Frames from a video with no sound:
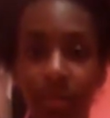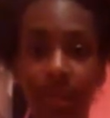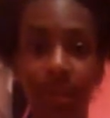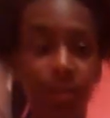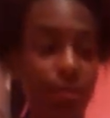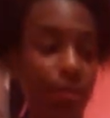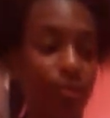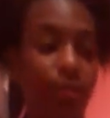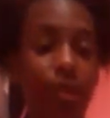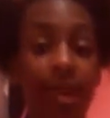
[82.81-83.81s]
place where
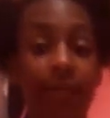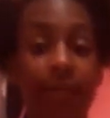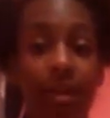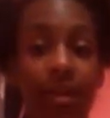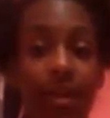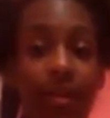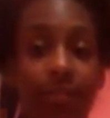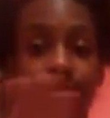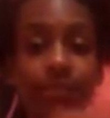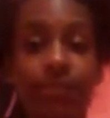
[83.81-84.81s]
it will not fall
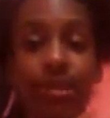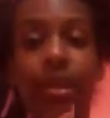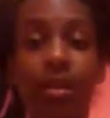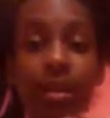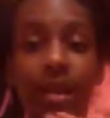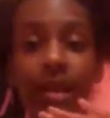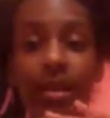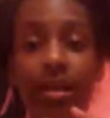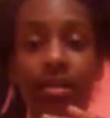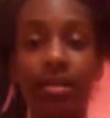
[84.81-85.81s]
off, like
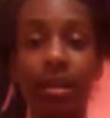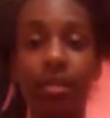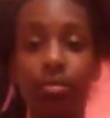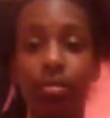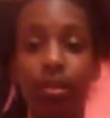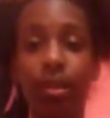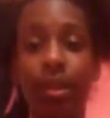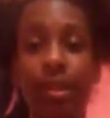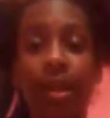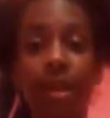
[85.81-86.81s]
a table or
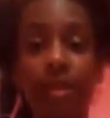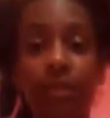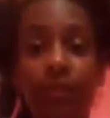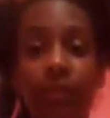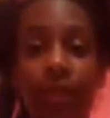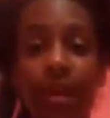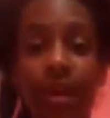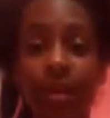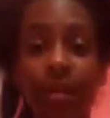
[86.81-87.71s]
anything that's flat.